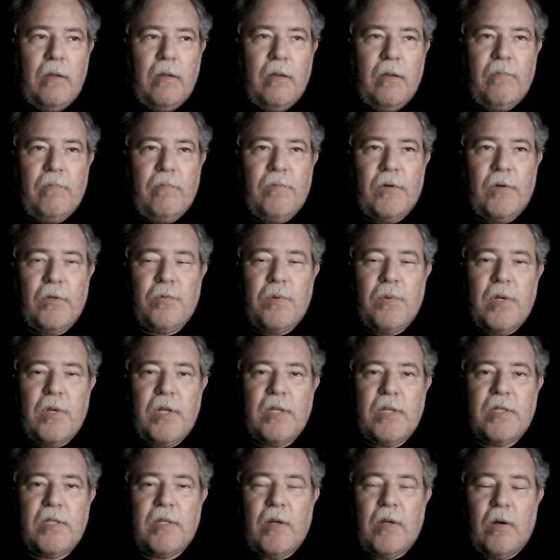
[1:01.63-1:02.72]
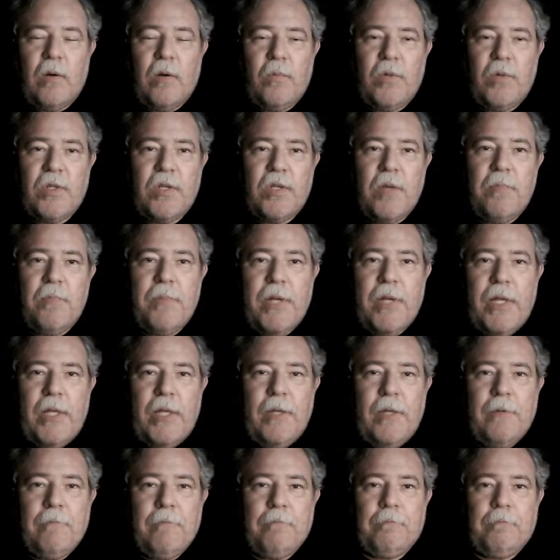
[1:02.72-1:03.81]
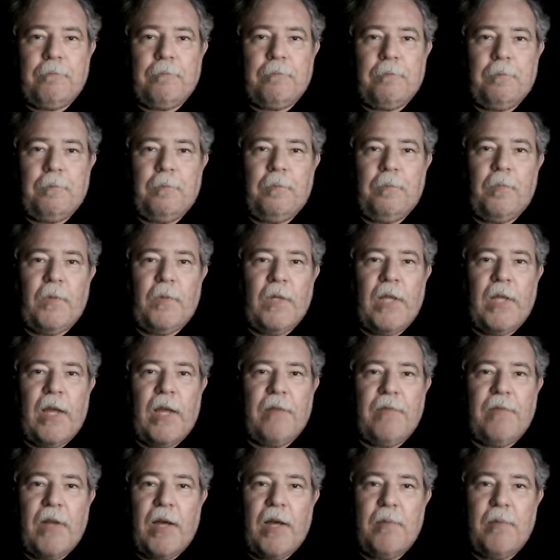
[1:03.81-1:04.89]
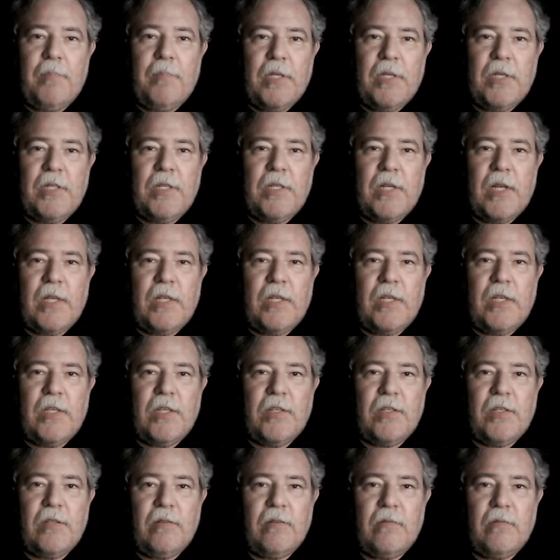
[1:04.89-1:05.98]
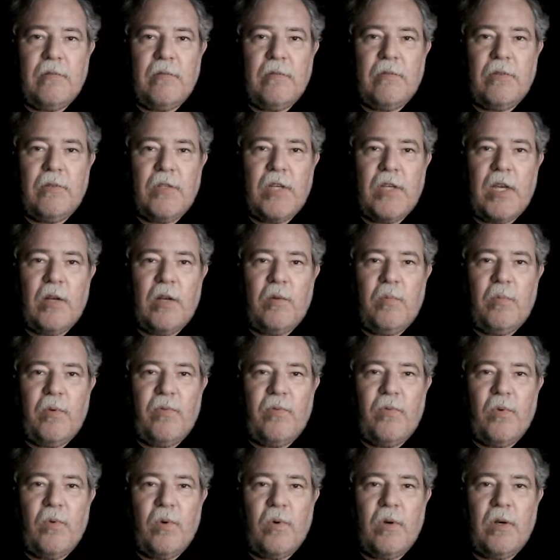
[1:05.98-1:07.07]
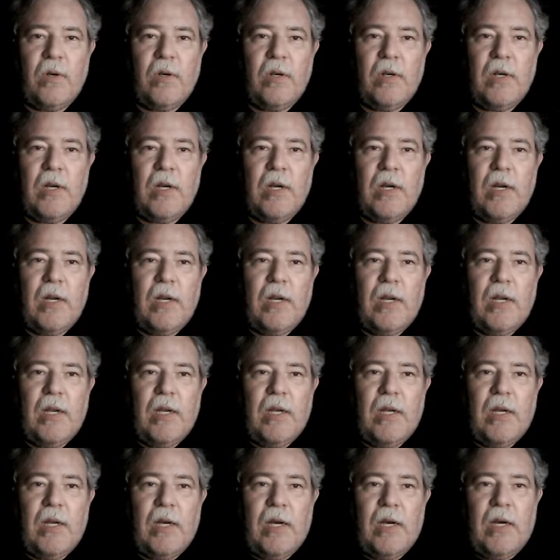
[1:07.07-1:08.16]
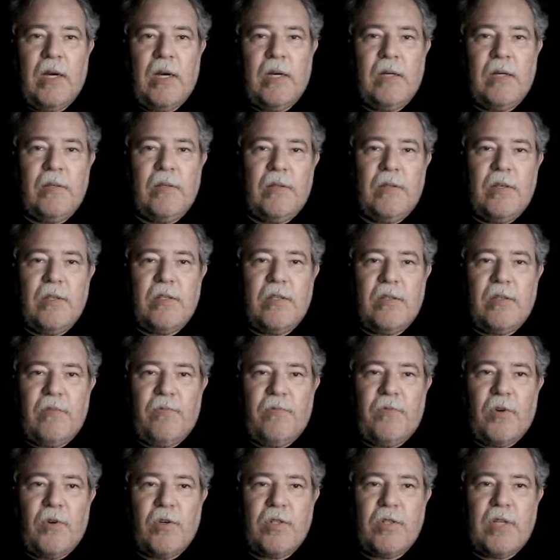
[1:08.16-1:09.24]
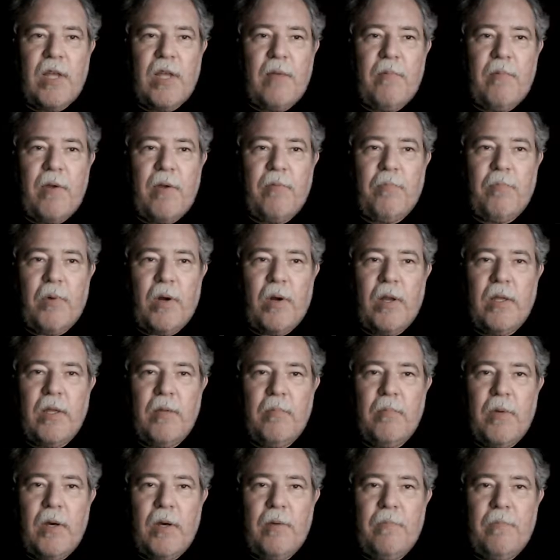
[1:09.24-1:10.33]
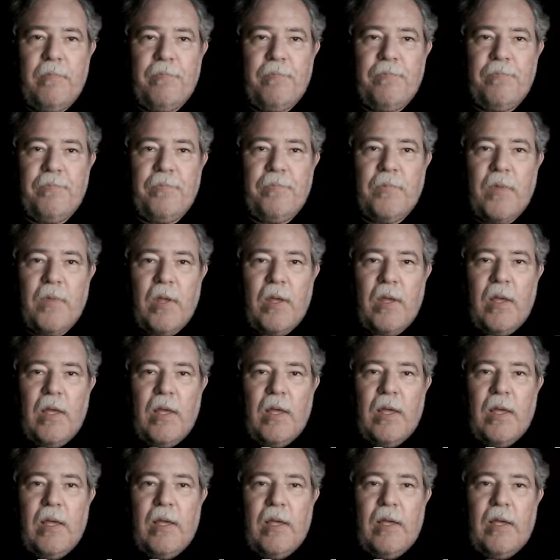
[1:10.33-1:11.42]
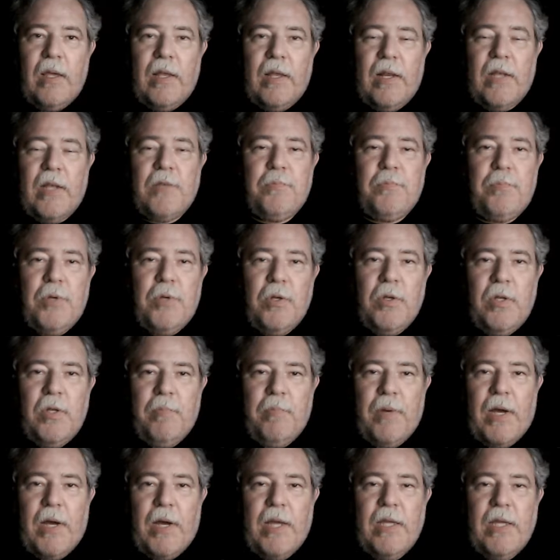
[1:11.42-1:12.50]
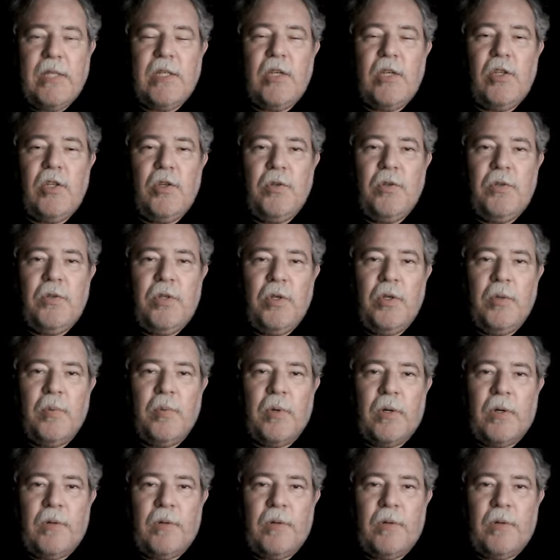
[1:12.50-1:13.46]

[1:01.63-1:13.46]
First, we're going to start with somebody I've not mentioned on this channel before. This is the first time I've brought him up, and that's PewDiePie. He's a YouTuber.